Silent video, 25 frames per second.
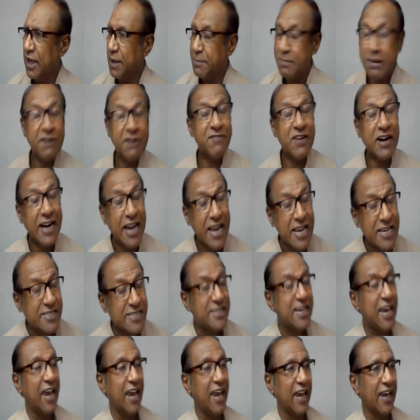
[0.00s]
But when I
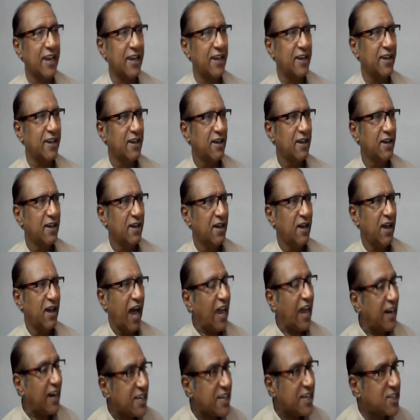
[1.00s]
say
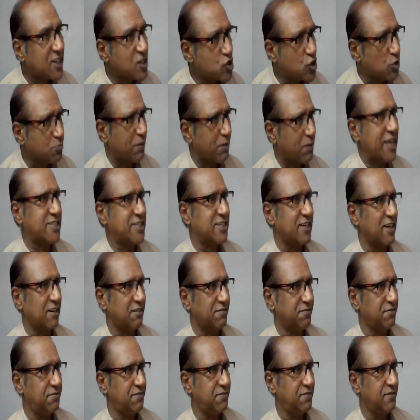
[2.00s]
I listen to
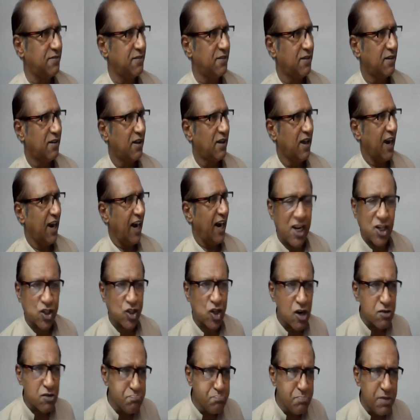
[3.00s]
myself, it is
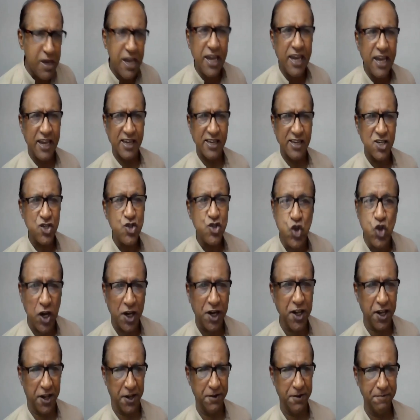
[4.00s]
not me,
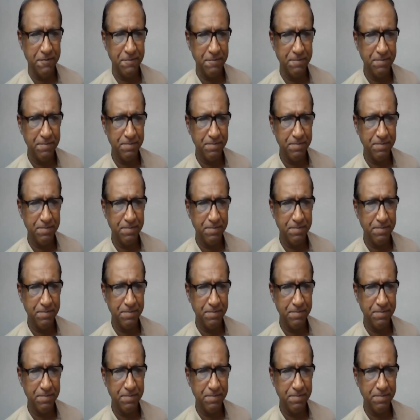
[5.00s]
Jerry.